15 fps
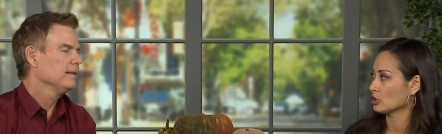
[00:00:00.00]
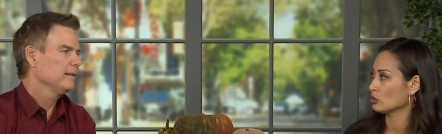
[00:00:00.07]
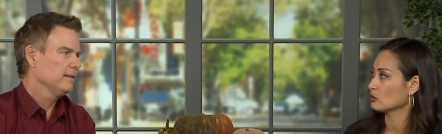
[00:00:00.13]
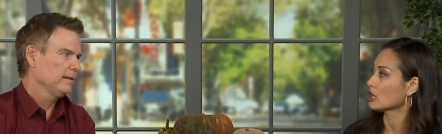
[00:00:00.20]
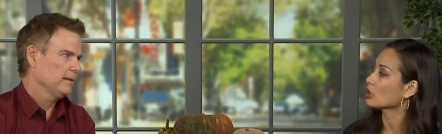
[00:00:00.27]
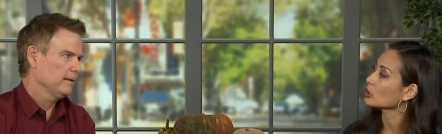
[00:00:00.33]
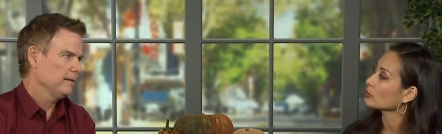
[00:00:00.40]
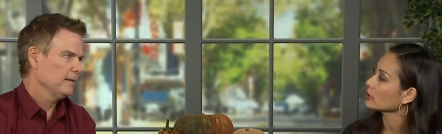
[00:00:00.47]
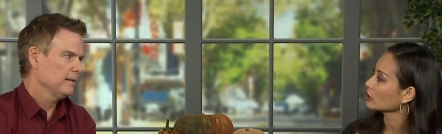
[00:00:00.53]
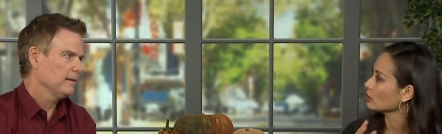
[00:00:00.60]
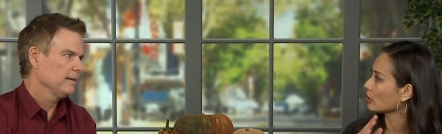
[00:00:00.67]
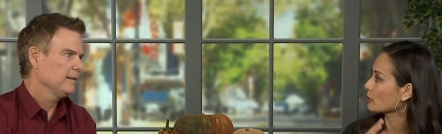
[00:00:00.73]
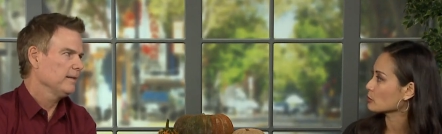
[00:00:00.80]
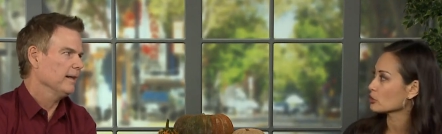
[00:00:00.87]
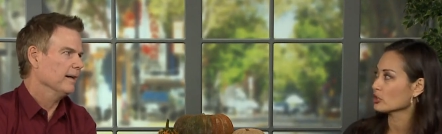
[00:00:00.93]
Speaker 1: you younger, but you
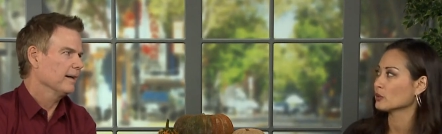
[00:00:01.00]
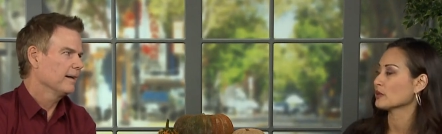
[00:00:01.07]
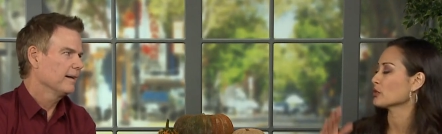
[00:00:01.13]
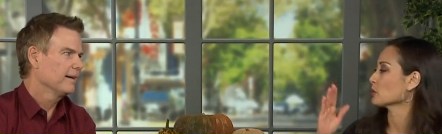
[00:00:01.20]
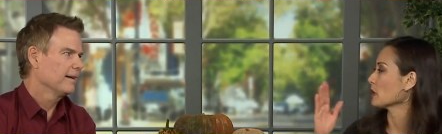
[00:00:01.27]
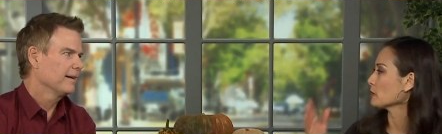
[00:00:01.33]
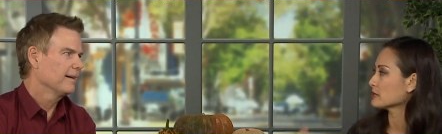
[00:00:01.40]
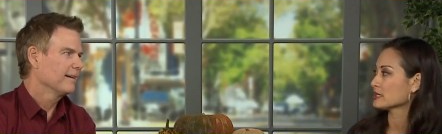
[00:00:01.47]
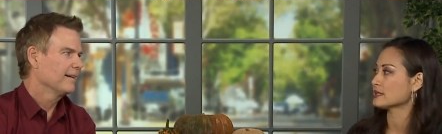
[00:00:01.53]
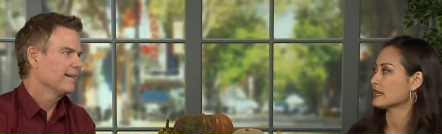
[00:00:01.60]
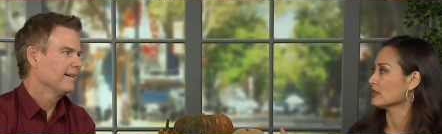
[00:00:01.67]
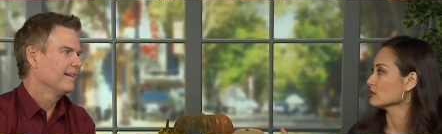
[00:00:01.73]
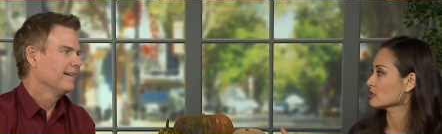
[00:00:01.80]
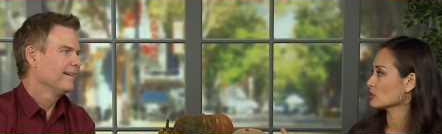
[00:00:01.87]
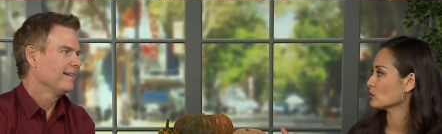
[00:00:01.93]
know, I'm sure you went through ups and
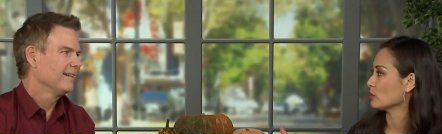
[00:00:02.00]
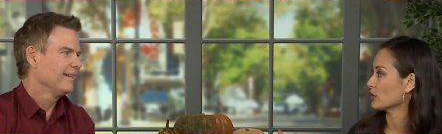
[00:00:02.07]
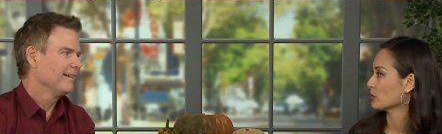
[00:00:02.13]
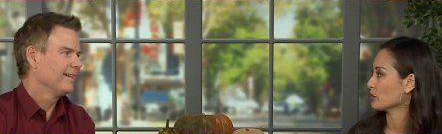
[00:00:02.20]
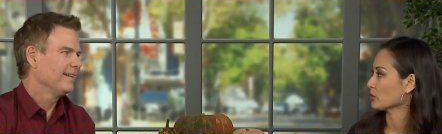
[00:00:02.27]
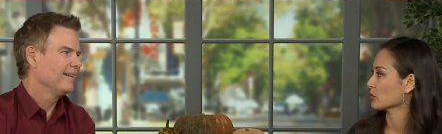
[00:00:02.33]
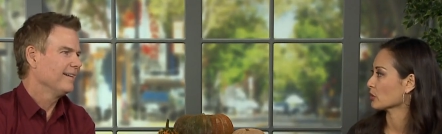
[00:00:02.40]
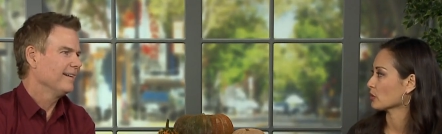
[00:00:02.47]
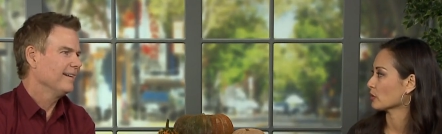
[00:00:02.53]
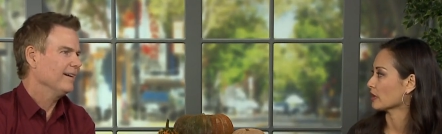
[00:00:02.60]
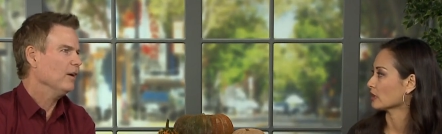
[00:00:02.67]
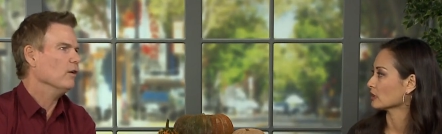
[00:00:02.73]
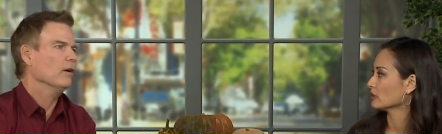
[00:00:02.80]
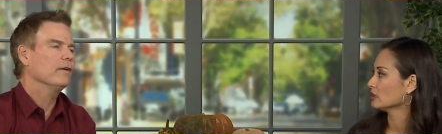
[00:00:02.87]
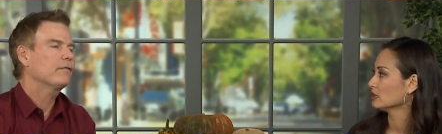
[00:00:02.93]
downs as you went through your career.
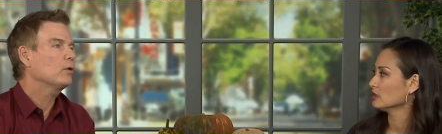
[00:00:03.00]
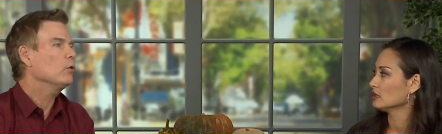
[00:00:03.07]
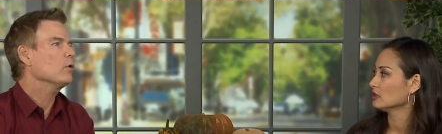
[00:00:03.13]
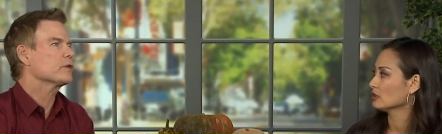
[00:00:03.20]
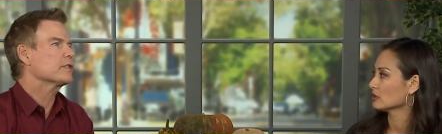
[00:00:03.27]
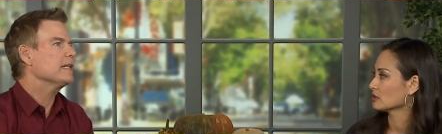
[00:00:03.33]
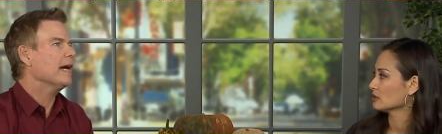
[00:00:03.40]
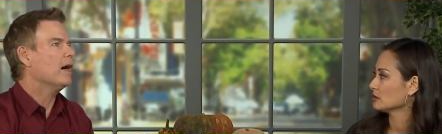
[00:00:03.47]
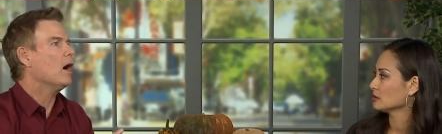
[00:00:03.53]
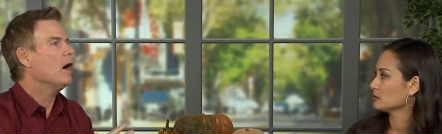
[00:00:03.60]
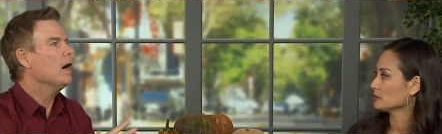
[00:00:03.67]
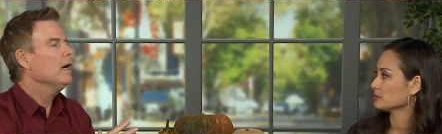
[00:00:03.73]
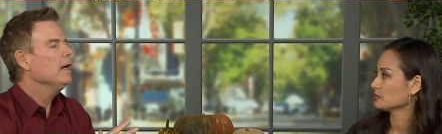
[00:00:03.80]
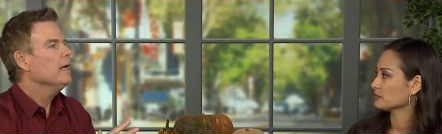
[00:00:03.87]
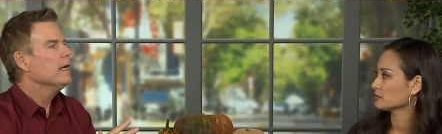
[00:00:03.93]
Oh,
Speaker 2: of course, yeah.
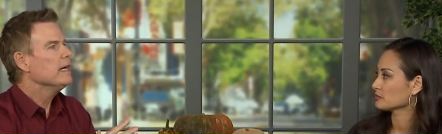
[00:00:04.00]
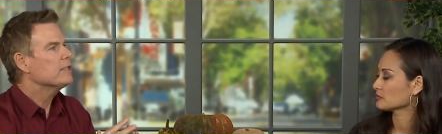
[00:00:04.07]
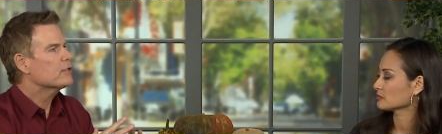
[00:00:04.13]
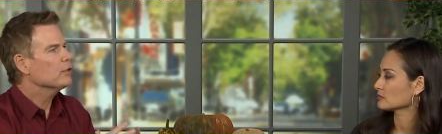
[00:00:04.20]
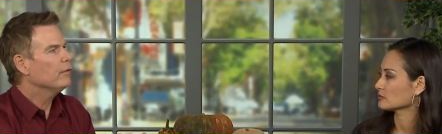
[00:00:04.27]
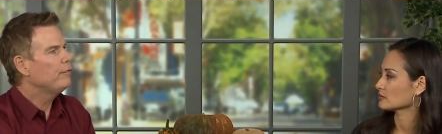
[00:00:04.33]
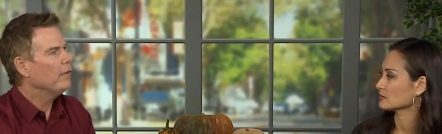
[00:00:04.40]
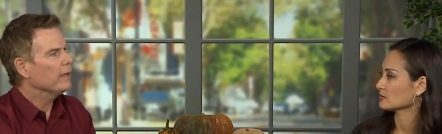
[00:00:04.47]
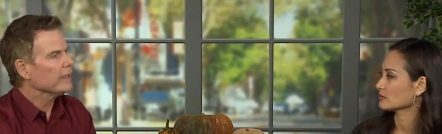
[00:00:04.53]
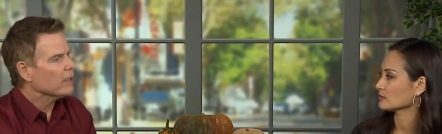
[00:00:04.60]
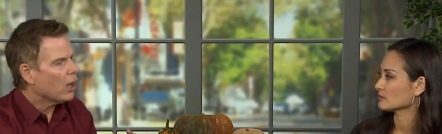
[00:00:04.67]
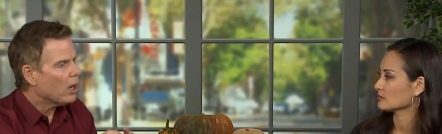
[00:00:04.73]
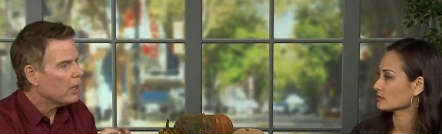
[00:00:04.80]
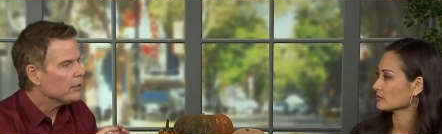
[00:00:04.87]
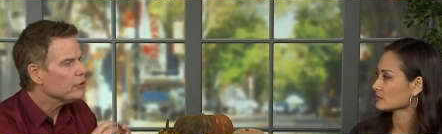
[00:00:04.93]
Uh, it's so funny.
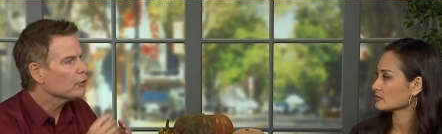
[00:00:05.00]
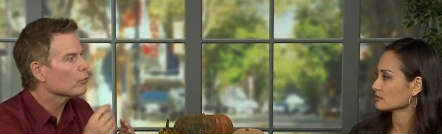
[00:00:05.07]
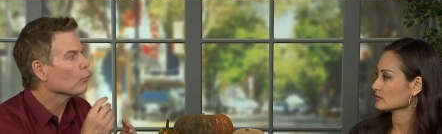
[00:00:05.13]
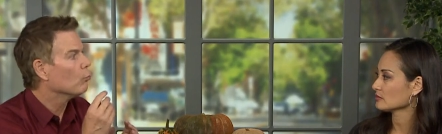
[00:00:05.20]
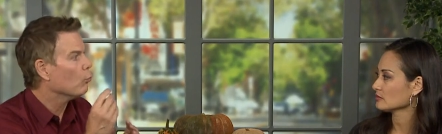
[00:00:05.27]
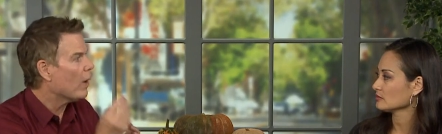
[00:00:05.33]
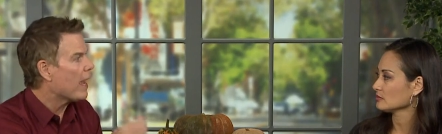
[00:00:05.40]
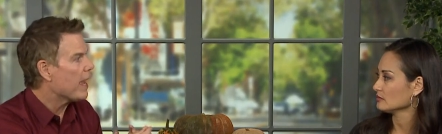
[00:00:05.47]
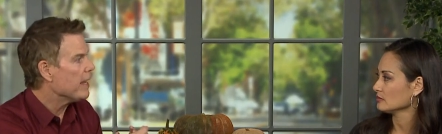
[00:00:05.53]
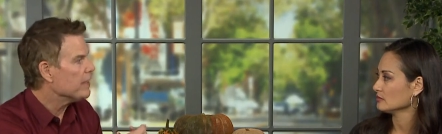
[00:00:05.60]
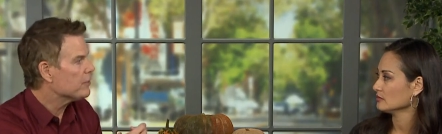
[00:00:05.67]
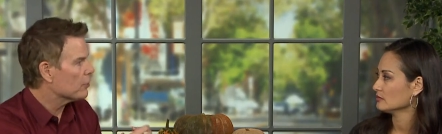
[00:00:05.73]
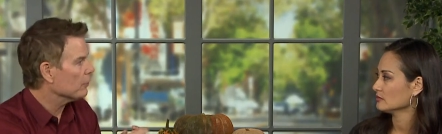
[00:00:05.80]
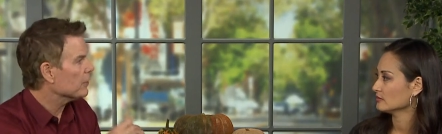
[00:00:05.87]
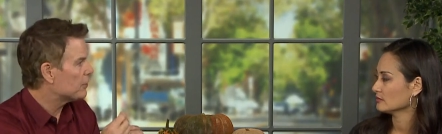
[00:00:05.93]
On your way
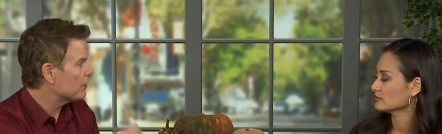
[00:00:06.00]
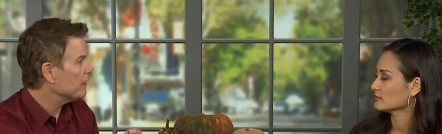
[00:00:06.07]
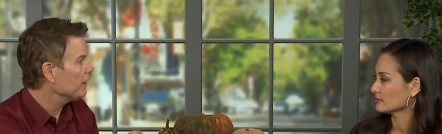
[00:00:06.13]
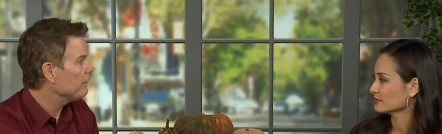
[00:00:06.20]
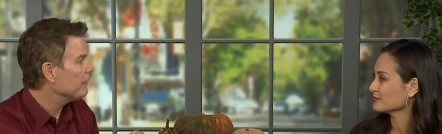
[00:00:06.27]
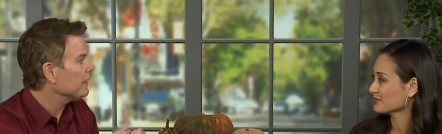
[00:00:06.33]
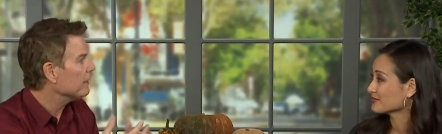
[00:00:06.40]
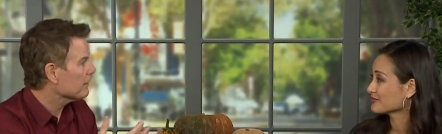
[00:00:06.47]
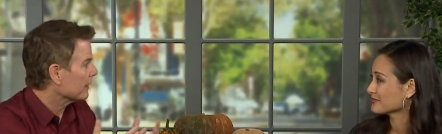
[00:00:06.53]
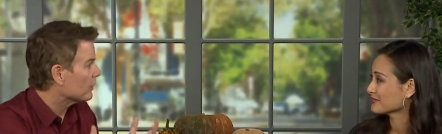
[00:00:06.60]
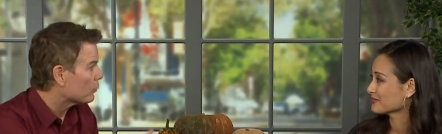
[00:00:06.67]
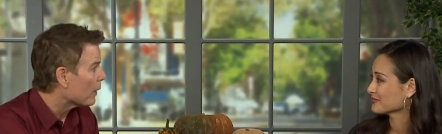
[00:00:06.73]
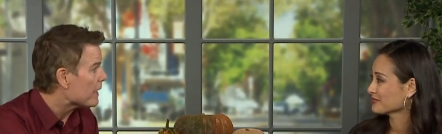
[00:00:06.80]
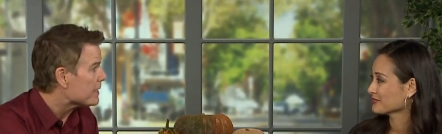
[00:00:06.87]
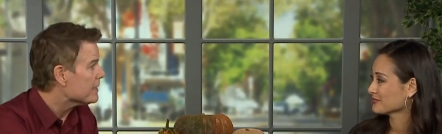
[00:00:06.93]
to achieving the
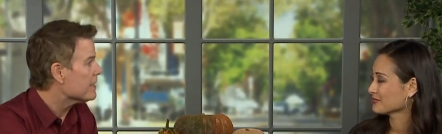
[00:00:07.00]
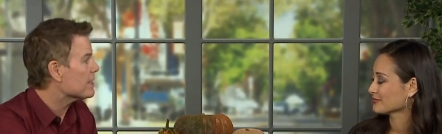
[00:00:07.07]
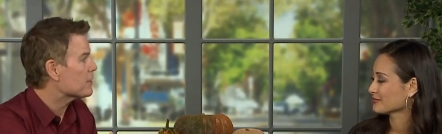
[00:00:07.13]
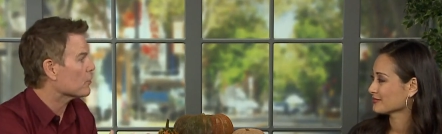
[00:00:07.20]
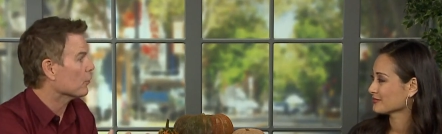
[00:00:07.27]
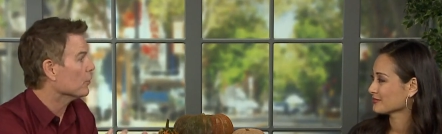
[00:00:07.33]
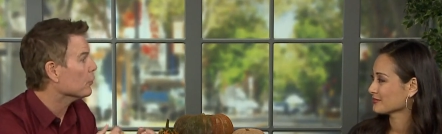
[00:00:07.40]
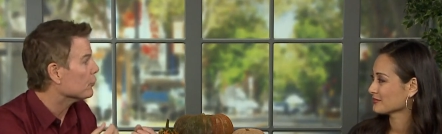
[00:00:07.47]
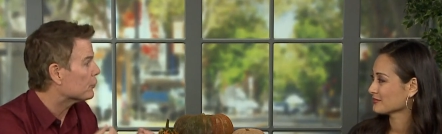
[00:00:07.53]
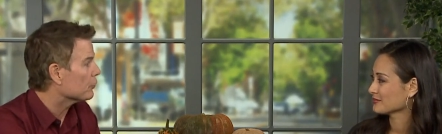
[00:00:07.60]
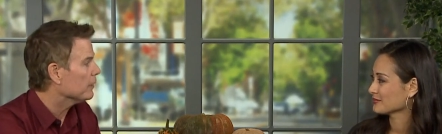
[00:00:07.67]
greatness or your